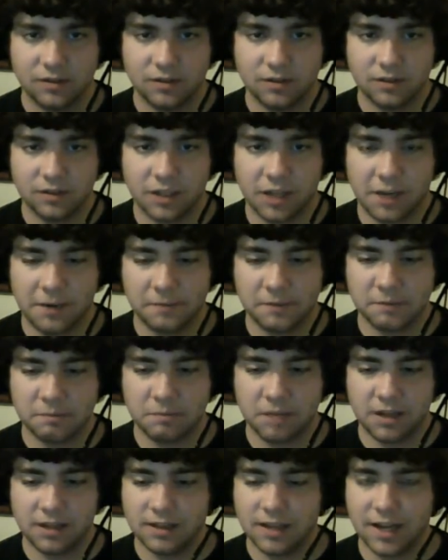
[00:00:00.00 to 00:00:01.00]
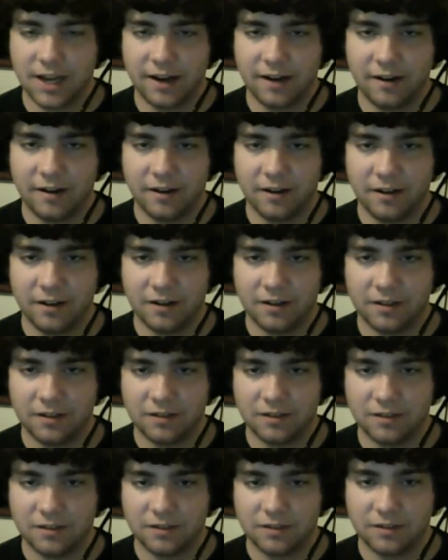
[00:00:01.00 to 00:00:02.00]
The game's a big liar.
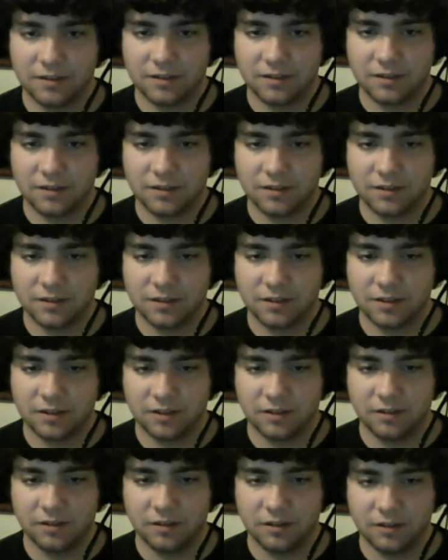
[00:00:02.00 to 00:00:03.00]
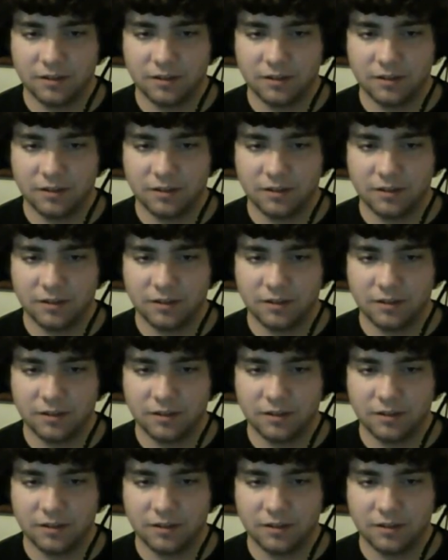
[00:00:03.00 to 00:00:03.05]
Lur.